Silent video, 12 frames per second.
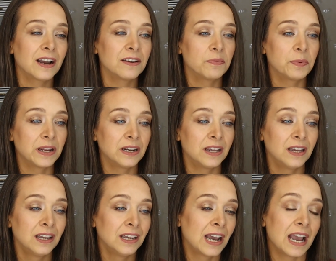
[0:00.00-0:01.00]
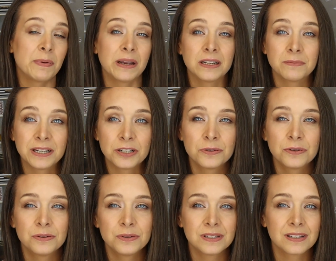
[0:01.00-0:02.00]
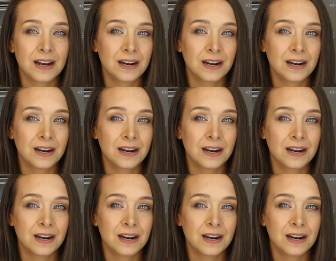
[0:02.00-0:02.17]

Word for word: I painted my toes.